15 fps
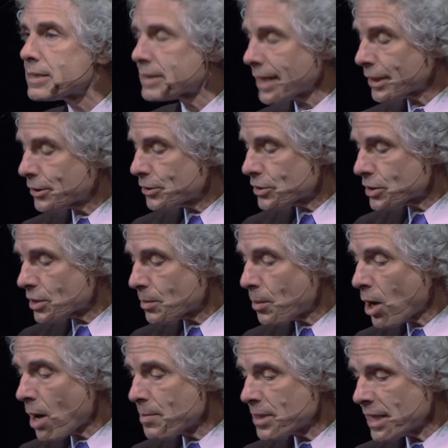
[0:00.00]
sectors of the
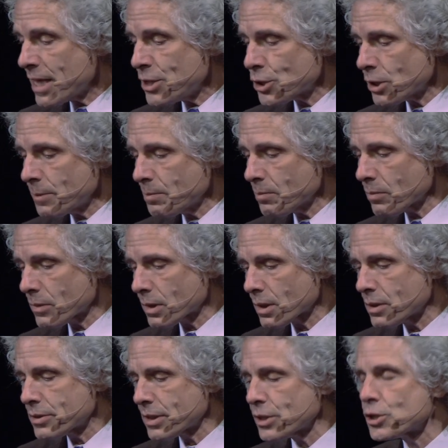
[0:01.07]
population,
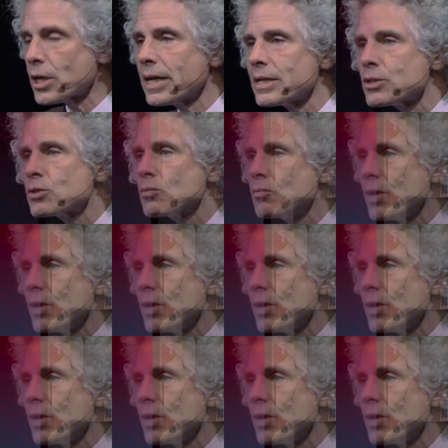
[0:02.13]
such as